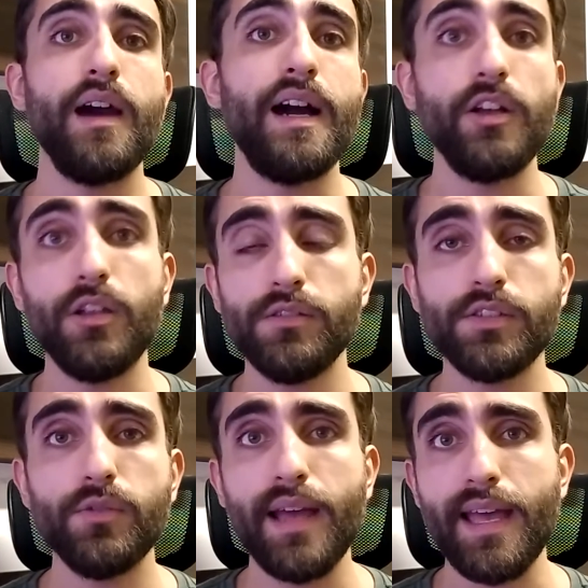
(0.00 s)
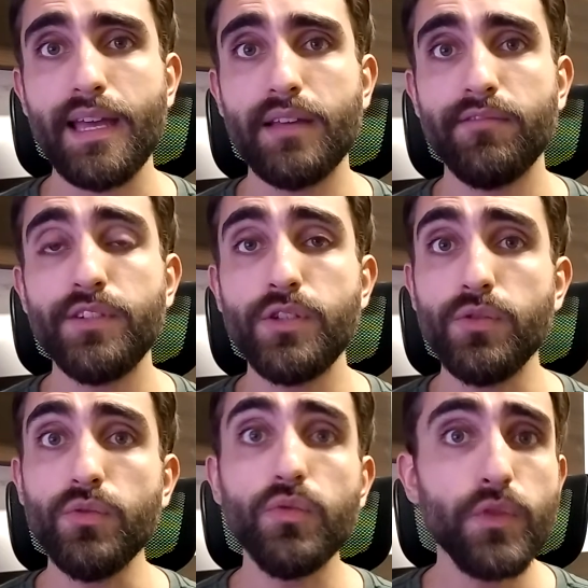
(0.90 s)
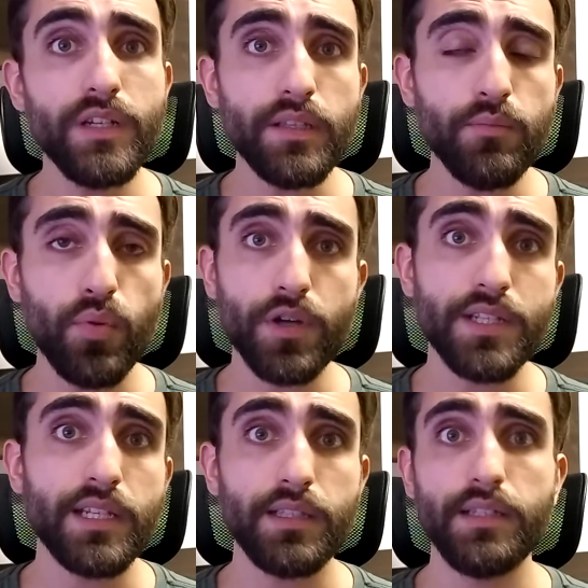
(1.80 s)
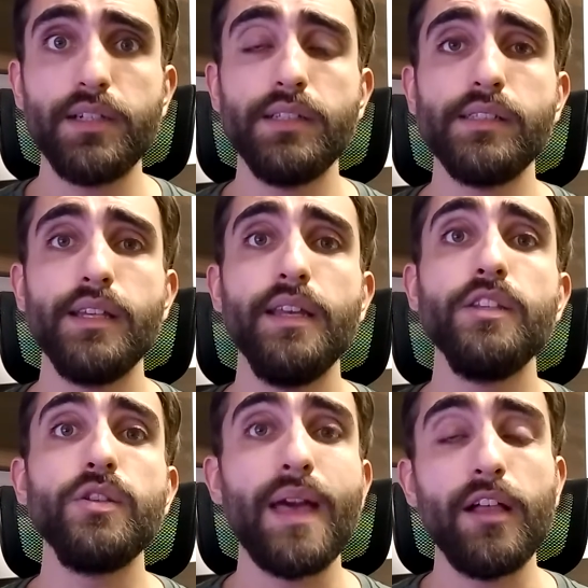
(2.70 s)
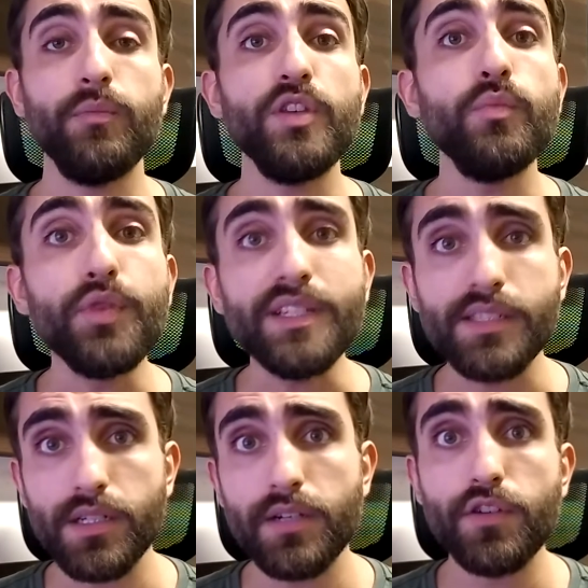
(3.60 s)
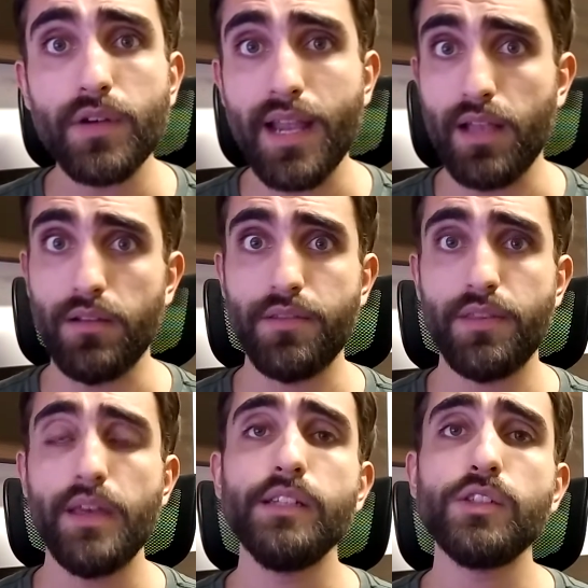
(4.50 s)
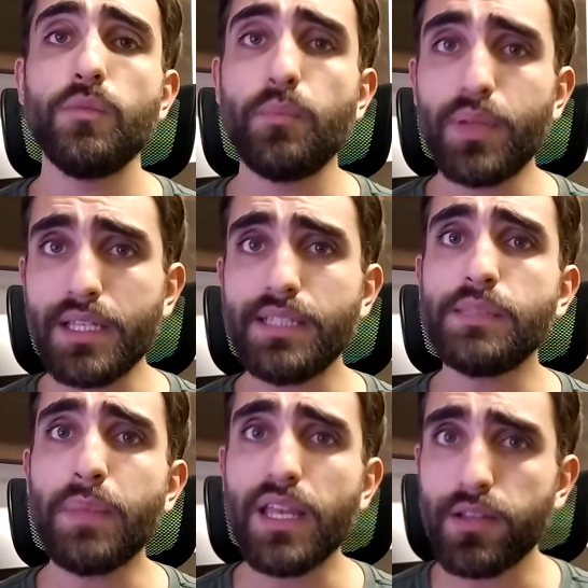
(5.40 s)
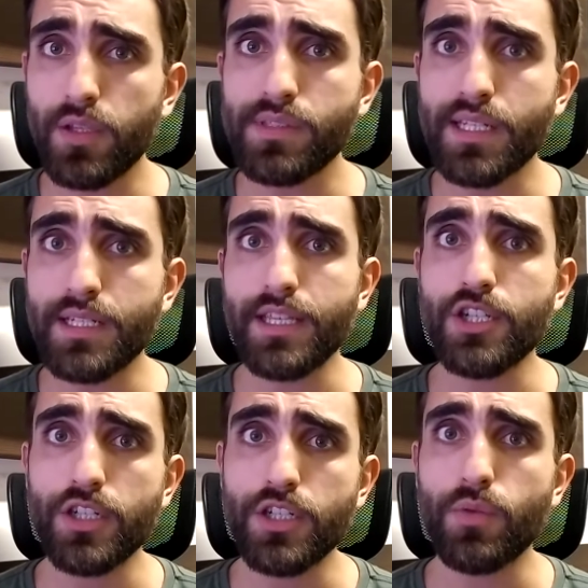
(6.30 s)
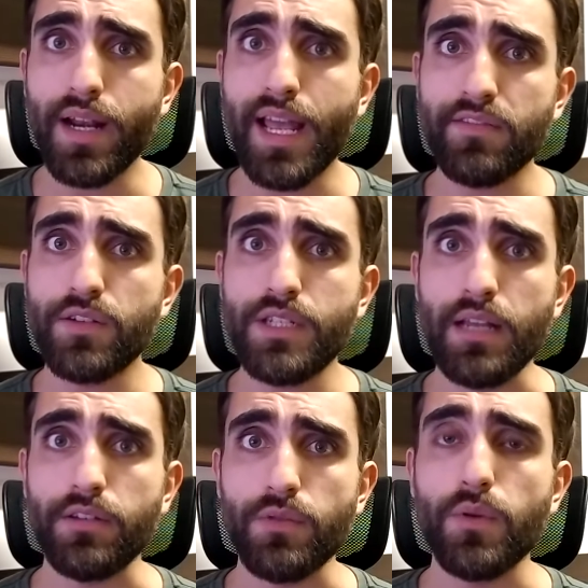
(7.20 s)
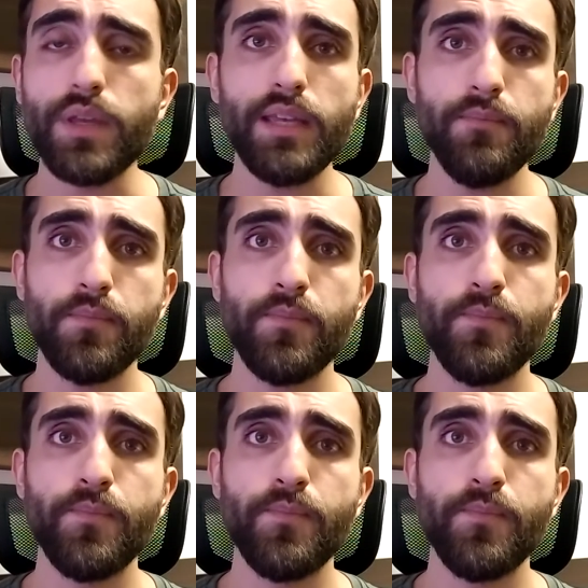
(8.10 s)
I also have two really important alerts to help you preserve your health, so please pay close attention to what I have to tell you, okay?